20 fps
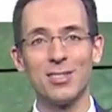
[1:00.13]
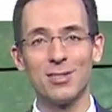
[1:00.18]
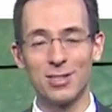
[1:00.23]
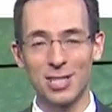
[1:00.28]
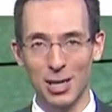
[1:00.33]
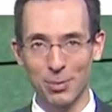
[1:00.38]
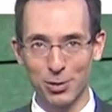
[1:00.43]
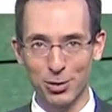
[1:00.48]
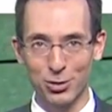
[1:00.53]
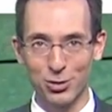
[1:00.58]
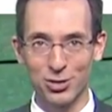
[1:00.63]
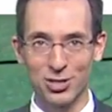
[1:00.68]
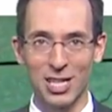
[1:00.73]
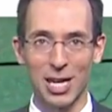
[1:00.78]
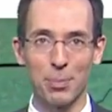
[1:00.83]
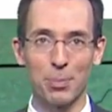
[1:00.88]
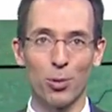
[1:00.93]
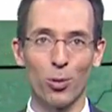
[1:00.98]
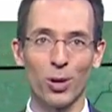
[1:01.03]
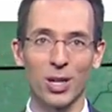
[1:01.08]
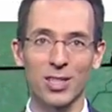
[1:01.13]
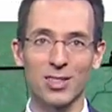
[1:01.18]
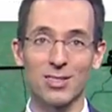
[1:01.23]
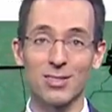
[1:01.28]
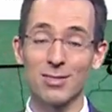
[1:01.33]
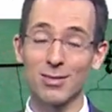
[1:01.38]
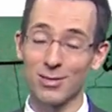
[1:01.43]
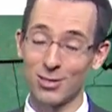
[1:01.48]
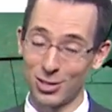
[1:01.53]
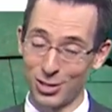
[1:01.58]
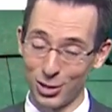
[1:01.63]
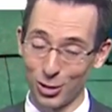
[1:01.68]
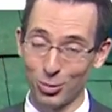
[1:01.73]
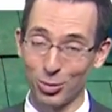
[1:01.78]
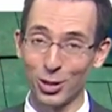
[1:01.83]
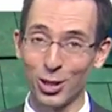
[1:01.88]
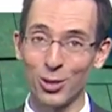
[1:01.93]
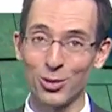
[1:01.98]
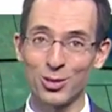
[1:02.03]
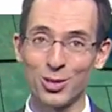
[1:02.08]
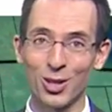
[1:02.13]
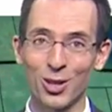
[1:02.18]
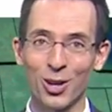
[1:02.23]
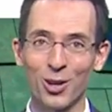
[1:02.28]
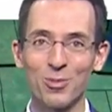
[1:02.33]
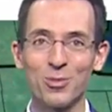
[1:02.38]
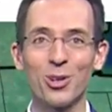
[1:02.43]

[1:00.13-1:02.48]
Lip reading: Temperatures at that point still below zero.